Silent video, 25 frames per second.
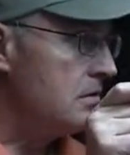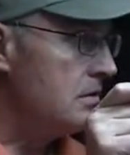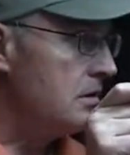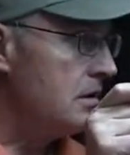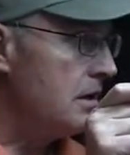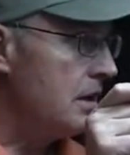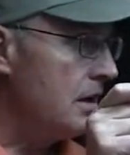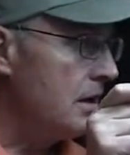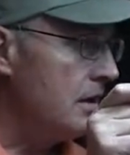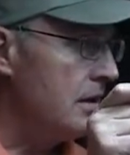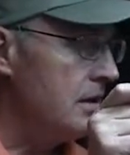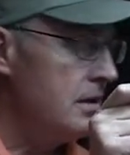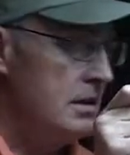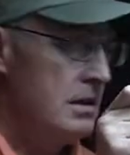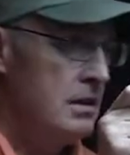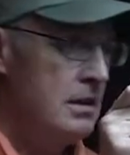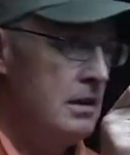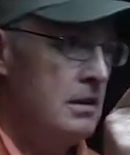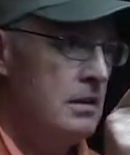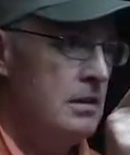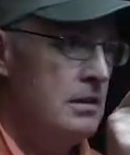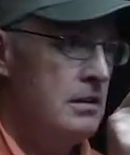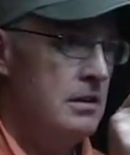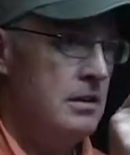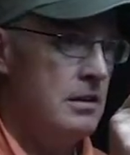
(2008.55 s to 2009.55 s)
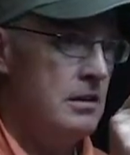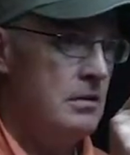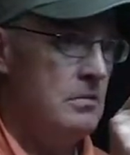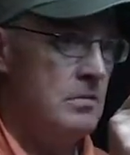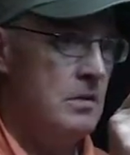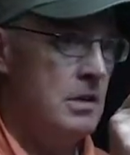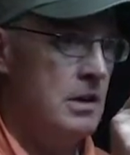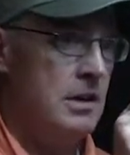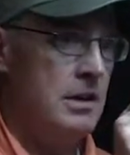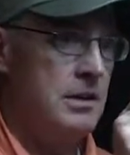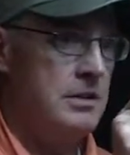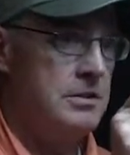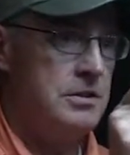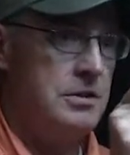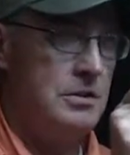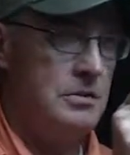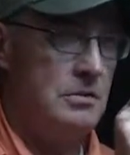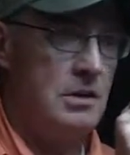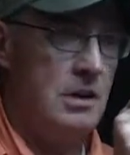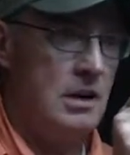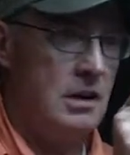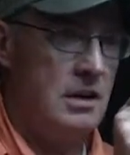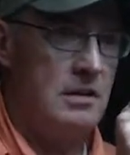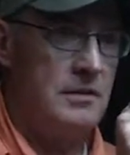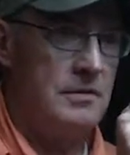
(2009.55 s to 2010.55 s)
Okay, you don't want too
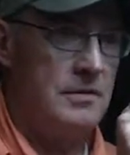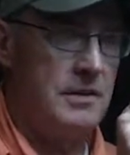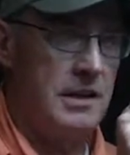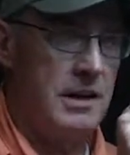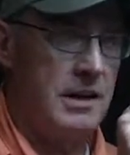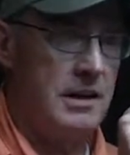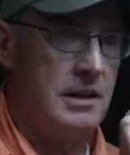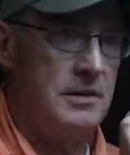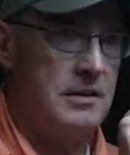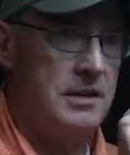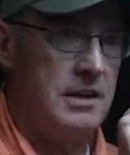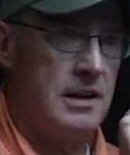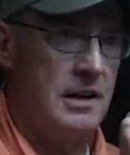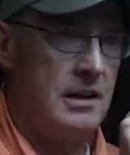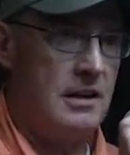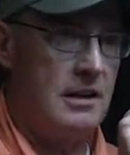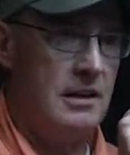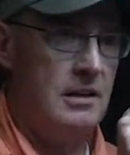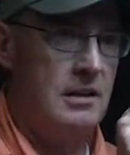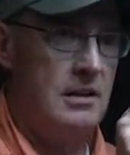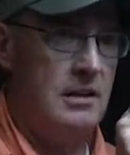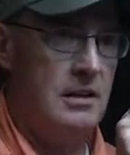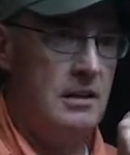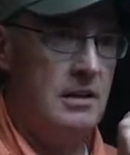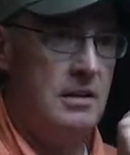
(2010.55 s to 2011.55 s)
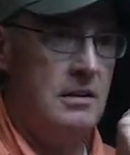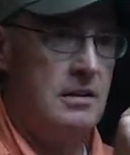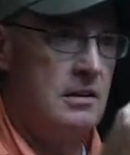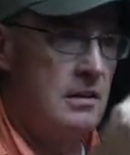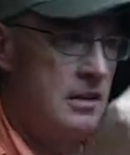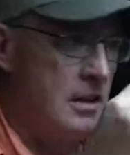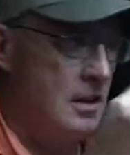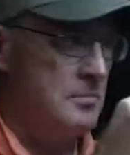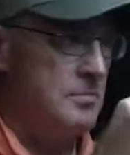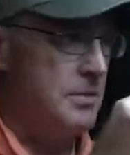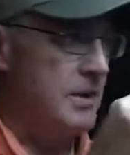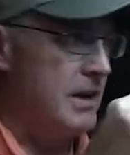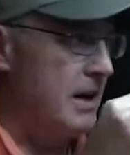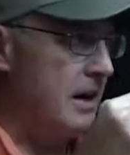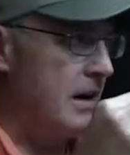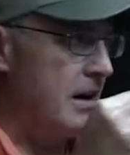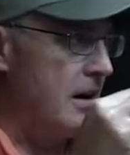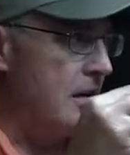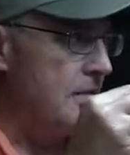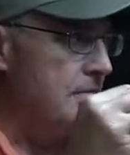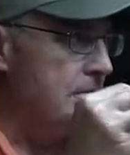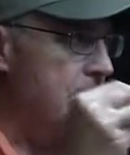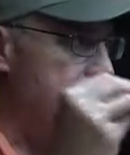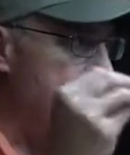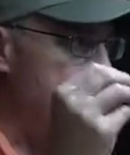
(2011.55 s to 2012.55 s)
long of a hair tail, clump of
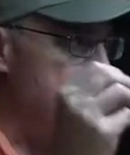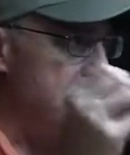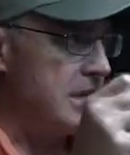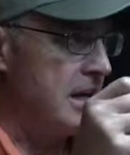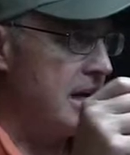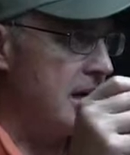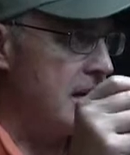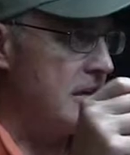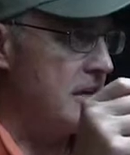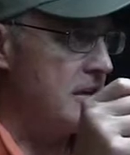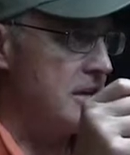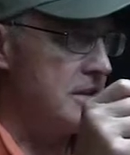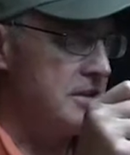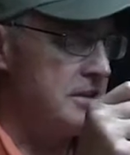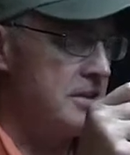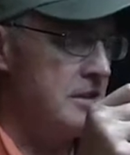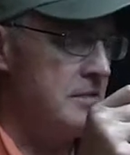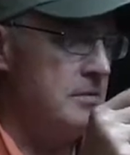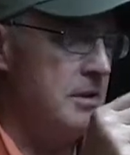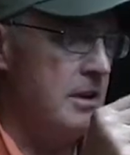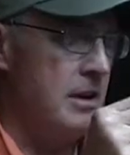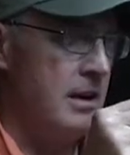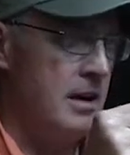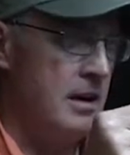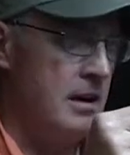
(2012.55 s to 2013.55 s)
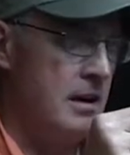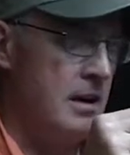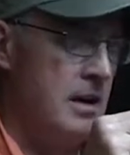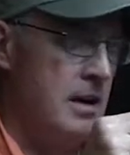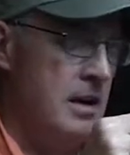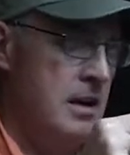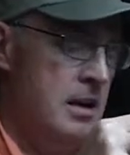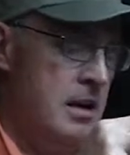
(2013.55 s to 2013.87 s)
hair for the tail on a stimulator.